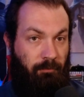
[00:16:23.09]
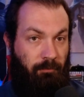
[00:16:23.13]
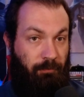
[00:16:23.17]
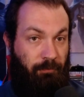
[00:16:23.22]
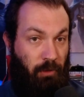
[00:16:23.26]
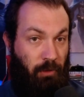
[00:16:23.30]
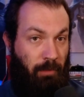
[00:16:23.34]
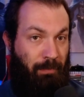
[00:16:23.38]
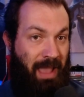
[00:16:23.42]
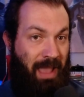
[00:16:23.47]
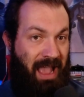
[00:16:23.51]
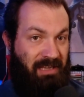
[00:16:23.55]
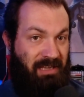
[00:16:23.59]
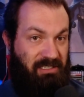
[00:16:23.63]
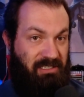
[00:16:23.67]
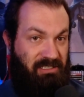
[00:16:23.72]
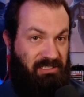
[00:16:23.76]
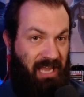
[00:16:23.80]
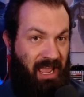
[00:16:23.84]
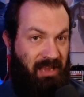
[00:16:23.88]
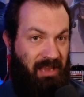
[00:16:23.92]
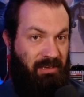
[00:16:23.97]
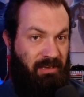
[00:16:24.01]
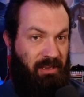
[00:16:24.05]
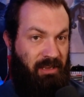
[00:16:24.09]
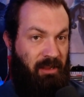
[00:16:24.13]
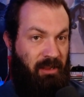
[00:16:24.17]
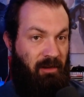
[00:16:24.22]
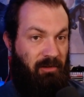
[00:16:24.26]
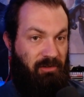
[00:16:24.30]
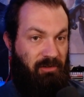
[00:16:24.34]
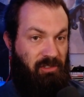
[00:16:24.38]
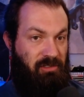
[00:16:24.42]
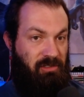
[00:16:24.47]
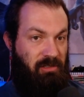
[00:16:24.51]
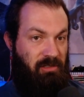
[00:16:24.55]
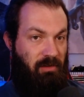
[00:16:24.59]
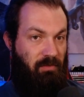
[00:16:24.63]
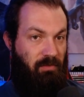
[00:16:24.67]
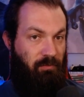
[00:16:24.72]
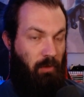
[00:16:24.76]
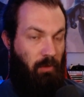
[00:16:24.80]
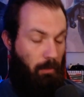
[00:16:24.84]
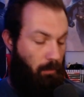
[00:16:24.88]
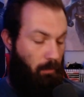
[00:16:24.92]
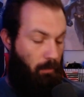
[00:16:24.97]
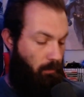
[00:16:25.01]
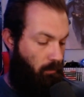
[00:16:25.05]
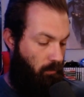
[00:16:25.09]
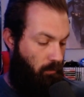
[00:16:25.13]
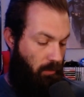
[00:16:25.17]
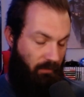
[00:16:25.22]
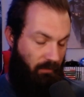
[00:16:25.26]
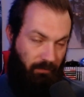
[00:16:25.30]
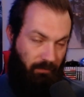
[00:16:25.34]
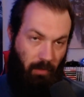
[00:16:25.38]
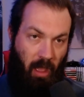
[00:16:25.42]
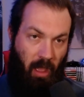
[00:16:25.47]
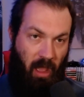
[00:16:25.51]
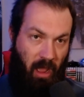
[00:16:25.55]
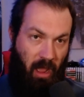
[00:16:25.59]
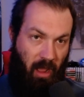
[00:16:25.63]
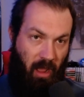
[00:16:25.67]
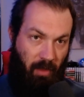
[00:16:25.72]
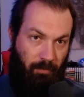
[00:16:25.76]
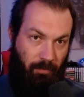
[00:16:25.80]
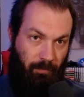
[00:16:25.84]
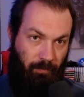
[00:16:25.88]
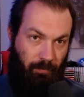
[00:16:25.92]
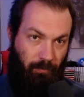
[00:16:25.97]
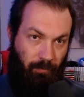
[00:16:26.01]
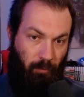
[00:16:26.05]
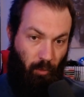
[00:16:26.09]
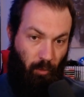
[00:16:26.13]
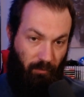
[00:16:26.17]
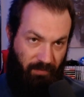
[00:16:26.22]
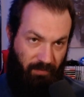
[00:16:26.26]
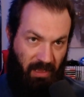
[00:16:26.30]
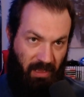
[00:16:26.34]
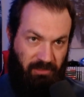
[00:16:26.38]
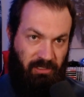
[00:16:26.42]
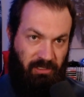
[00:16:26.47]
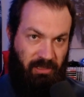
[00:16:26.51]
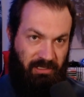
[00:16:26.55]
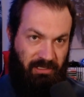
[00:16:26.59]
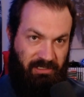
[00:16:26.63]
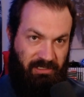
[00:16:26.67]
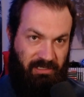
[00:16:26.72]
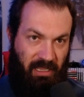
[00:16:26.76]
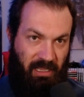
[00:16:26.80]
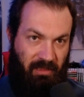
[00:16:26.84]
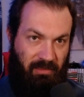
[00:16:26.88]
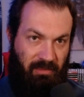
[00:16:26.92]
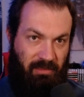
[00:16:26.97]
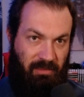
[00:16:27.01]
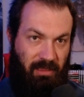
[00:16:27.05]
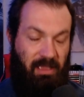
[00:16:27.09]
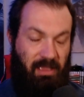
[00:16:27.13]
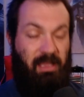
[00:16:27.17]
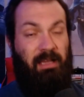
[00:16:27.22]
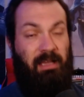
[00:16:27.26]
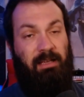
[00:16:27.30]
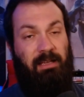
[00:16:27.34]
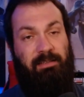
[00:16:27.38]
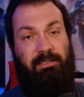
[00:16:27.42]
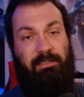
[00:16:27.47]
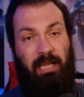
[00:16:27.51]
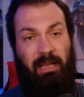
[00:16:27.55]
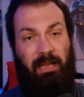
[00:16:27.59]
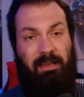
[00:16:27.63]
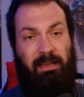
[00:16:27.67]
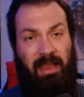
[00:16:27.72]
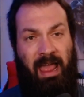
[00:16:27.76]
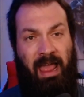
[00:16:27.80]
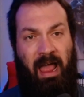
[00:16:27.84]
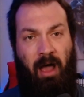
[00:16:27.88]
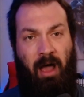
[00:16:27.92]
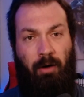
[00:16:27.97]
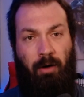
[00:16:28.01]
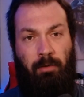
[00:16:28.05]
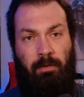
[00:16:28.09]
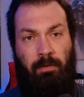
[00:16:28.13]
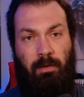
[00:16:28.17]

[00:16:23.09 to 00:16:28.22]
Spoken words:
for the past 10 years, from Revenge of the Sith to now.